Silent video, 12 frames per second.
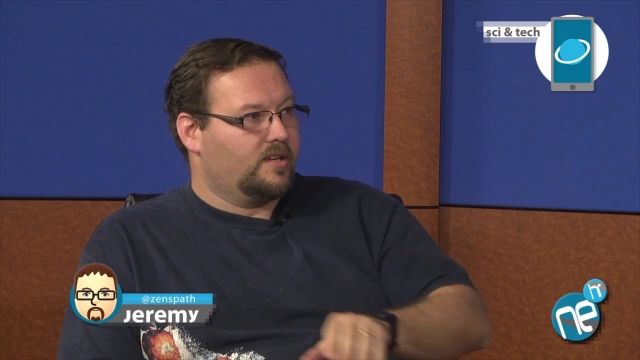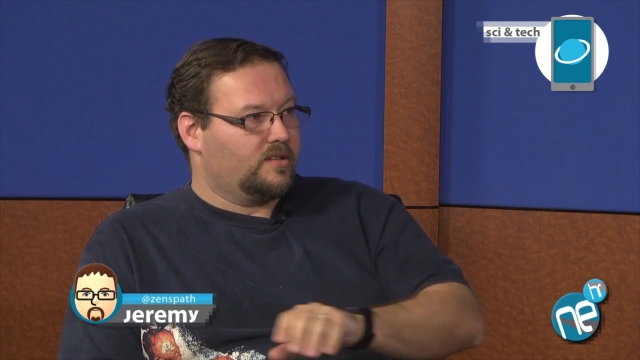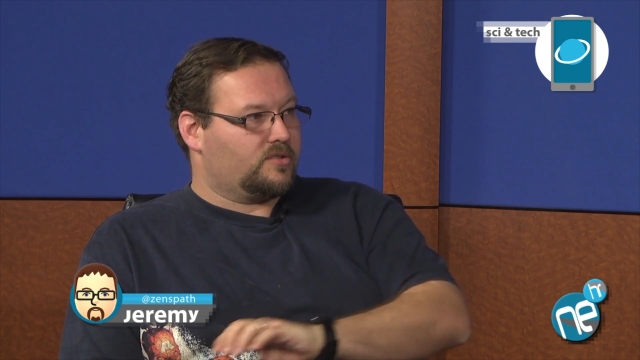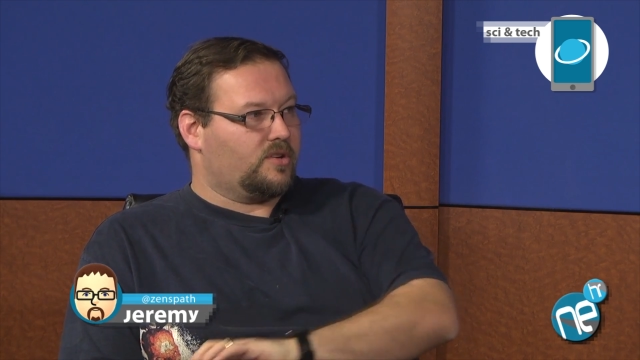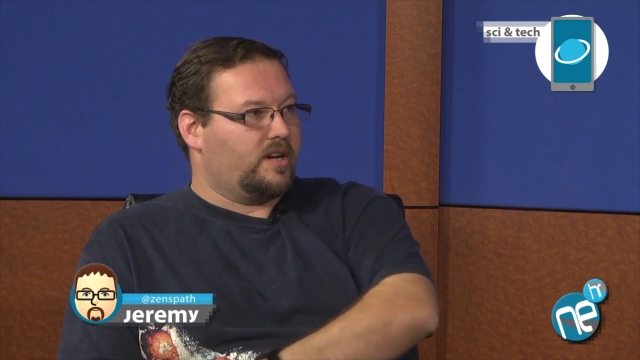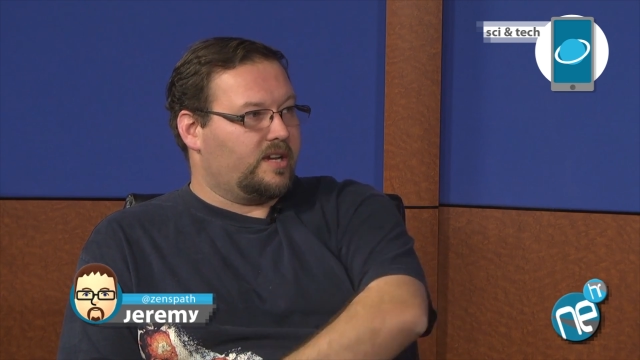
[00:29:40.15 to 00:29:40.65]

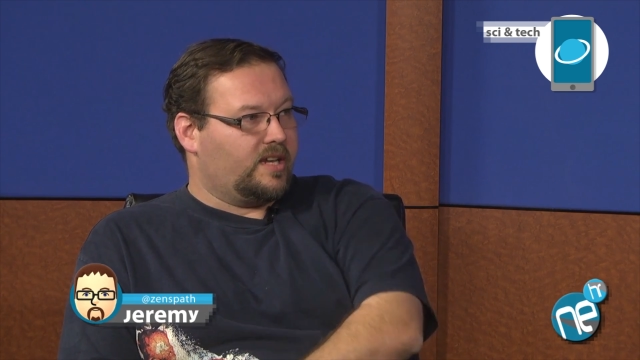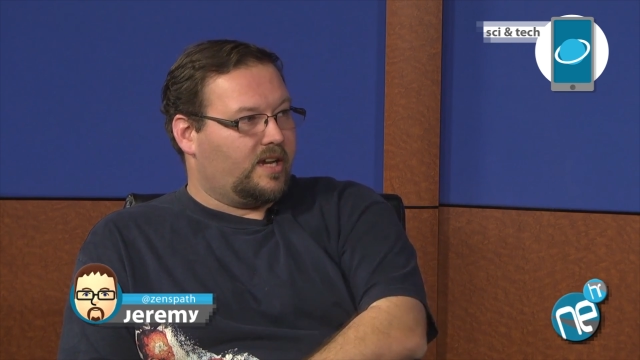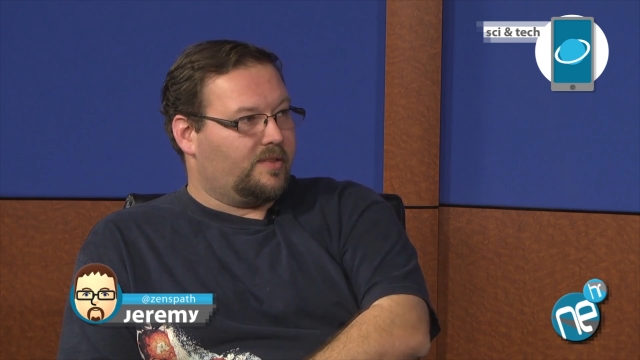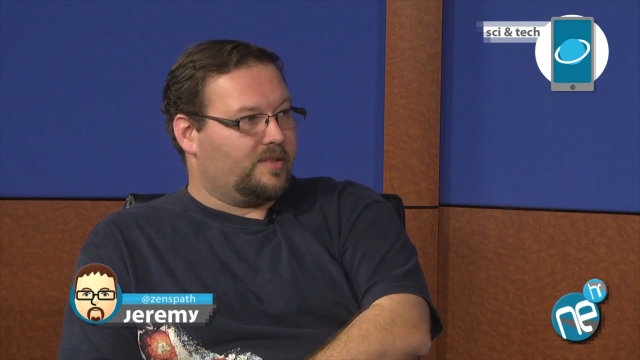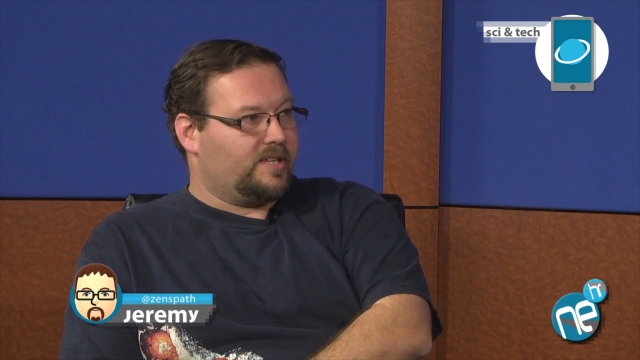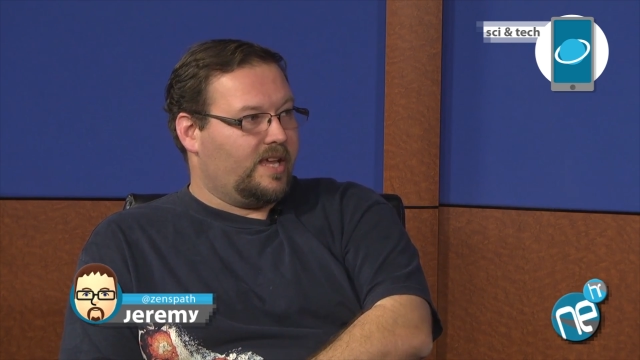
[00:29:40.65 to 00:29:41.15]
trying to get out
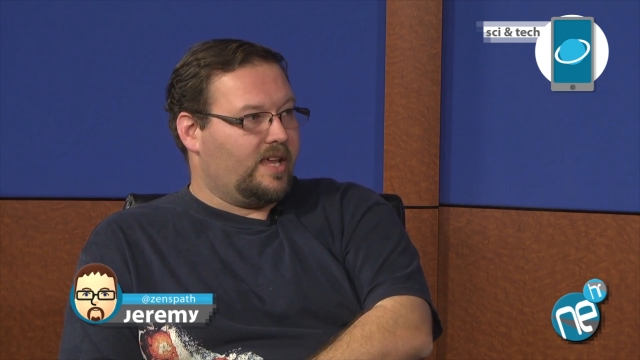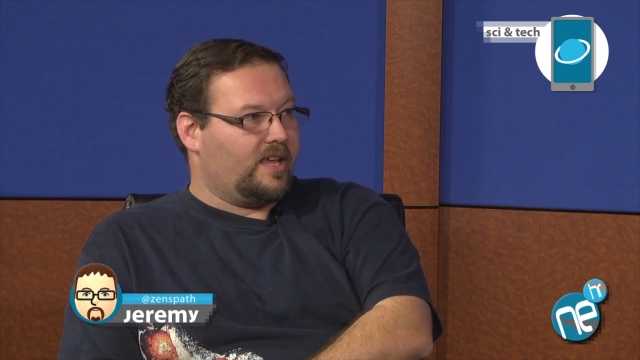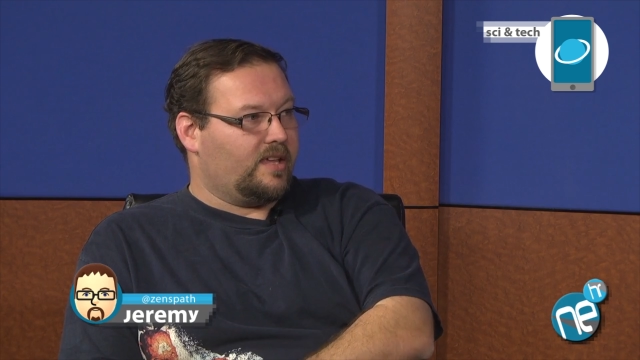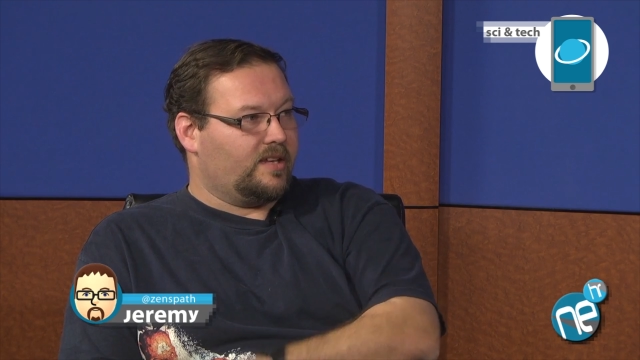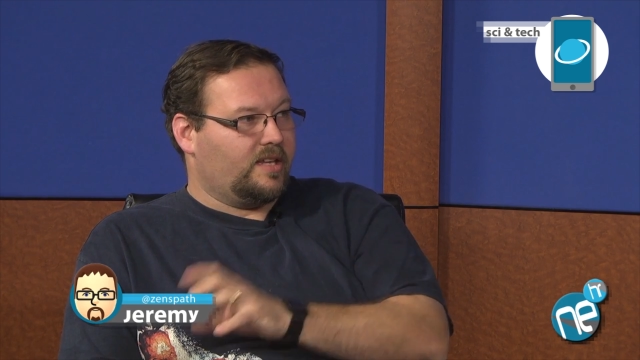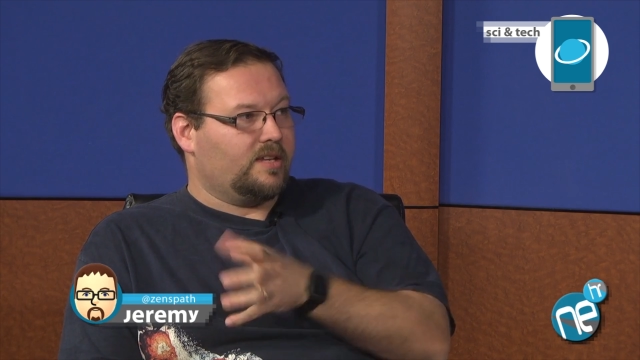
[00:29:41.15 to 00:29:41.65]
of the tank,
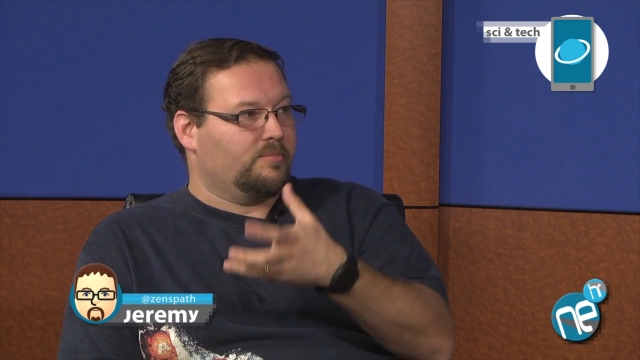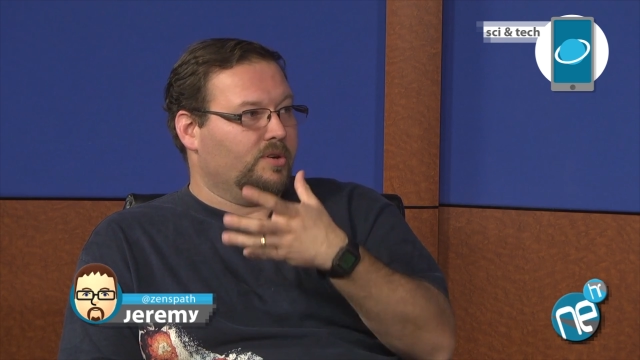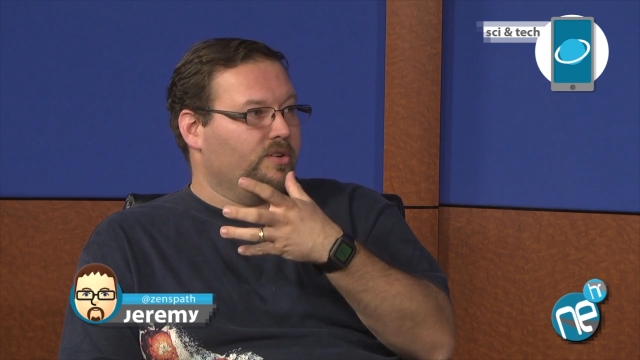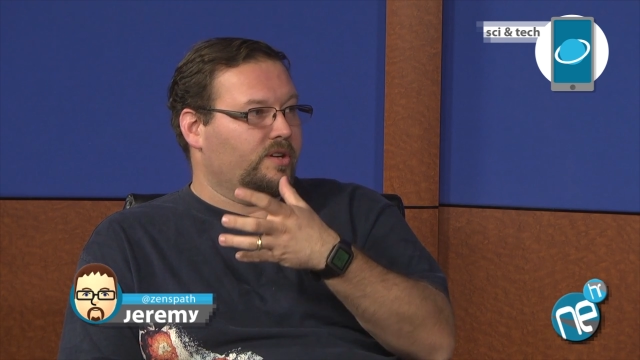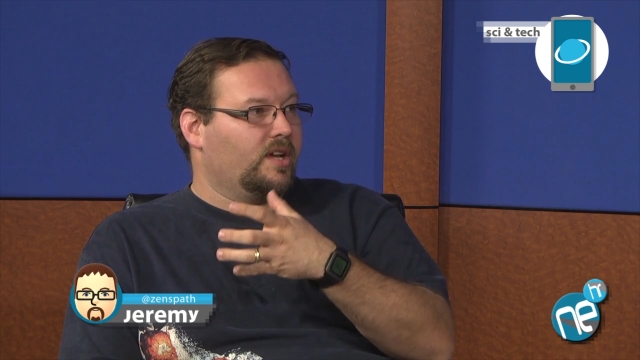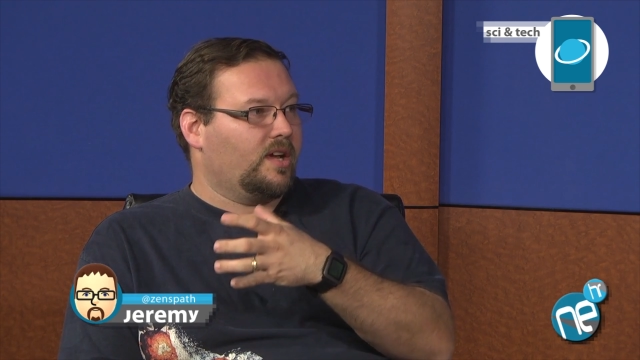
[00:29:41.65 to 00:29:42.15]
and he had
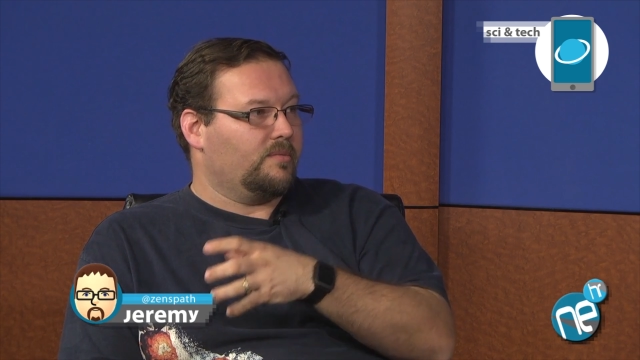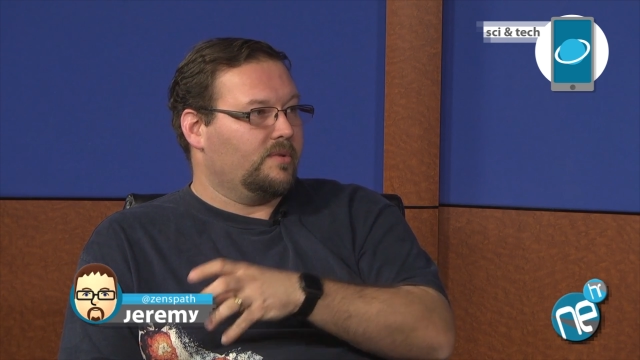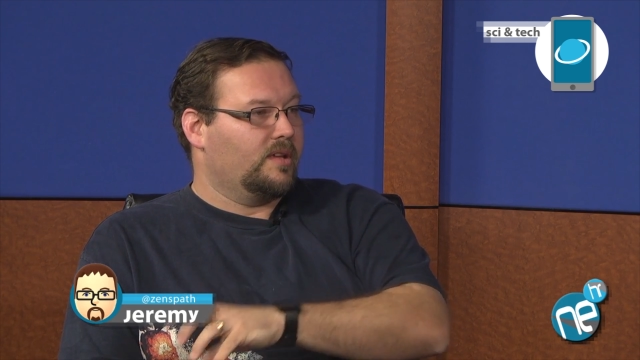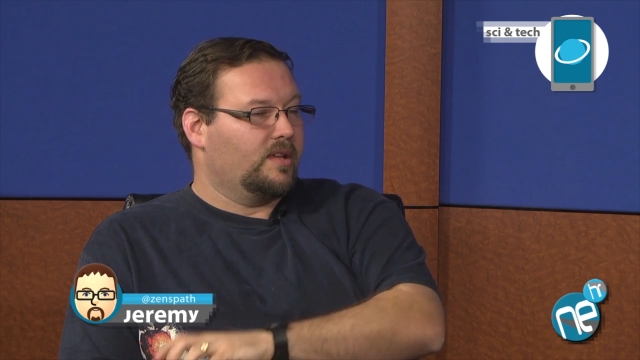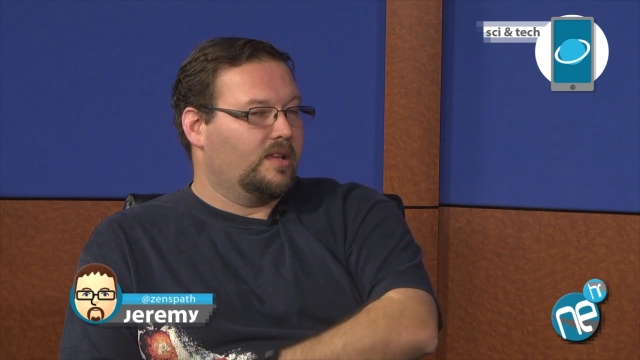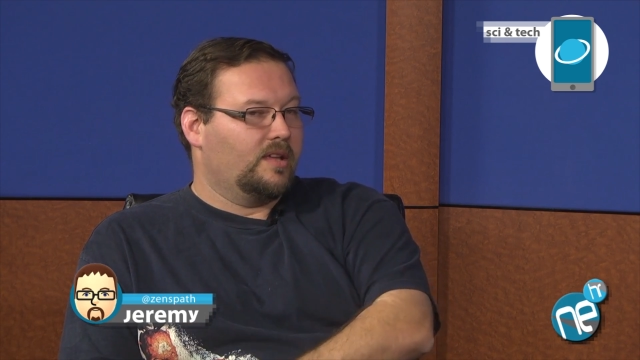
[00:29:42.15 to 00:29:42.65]
burned up.
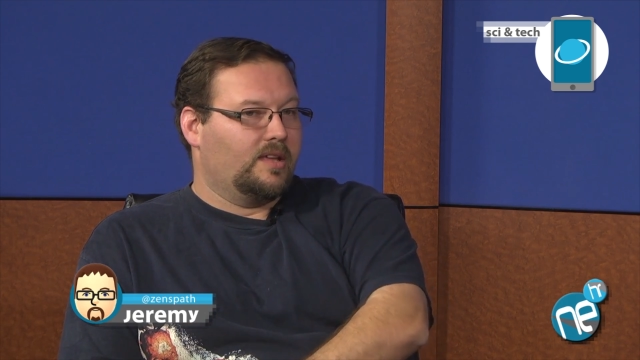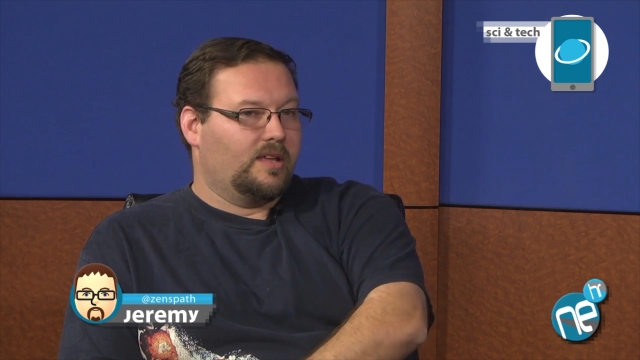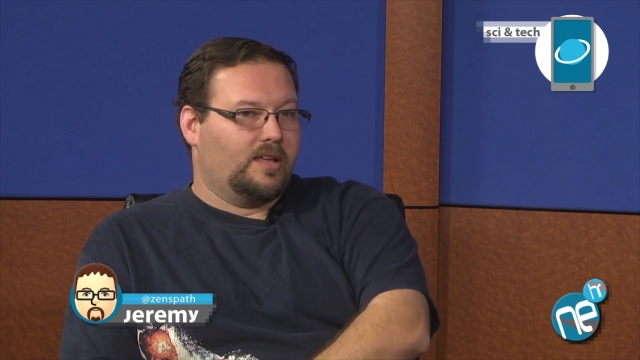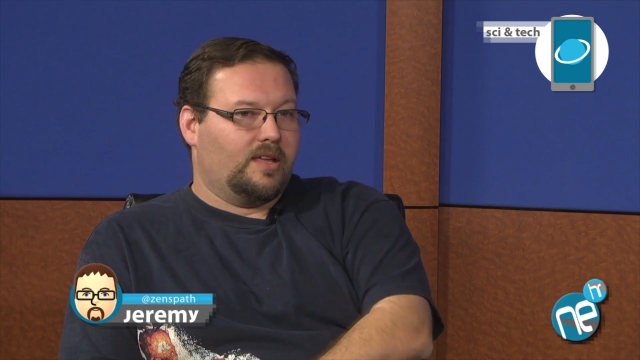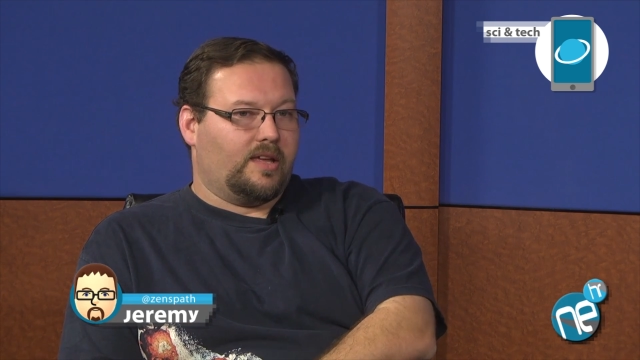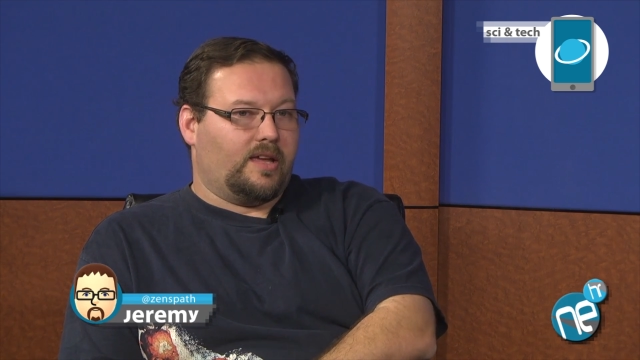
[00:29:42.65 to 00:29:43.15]

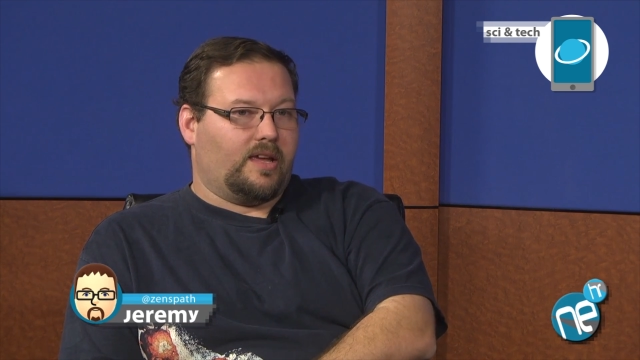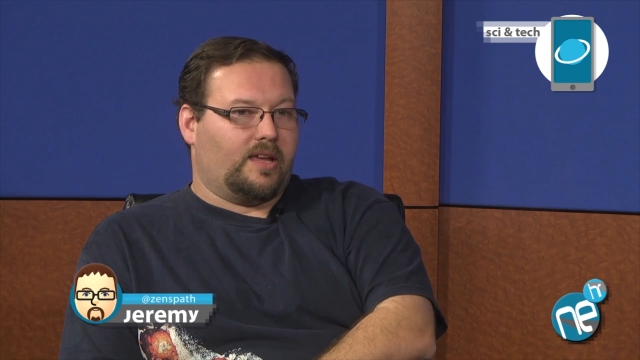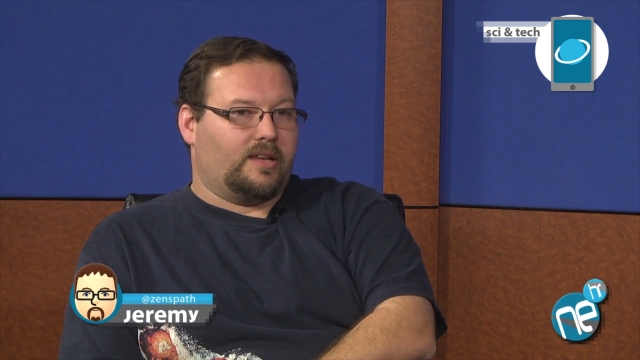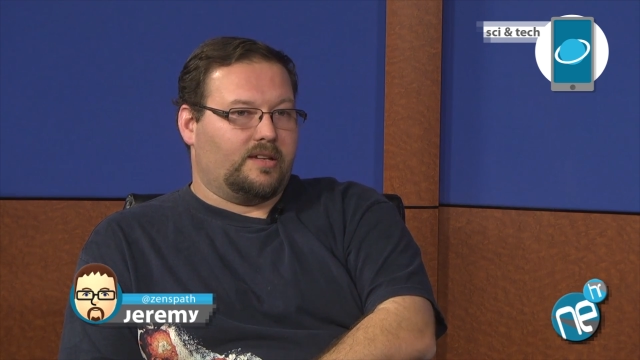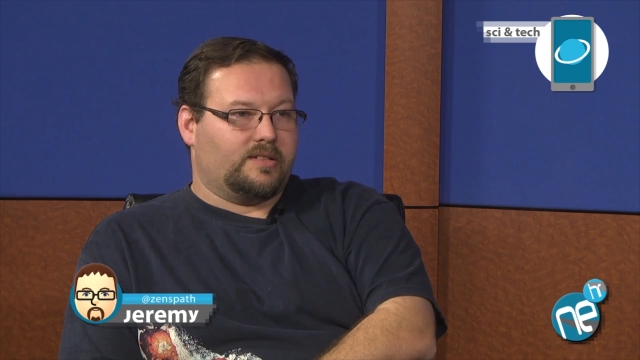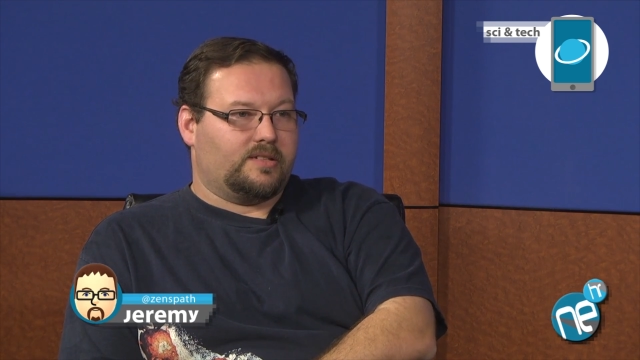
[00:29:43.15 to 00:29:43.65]

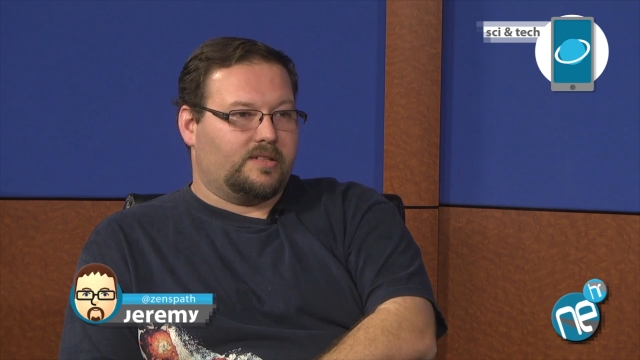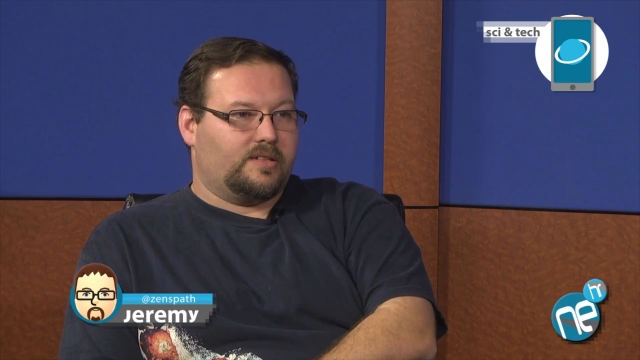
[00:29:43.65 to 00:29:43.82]
And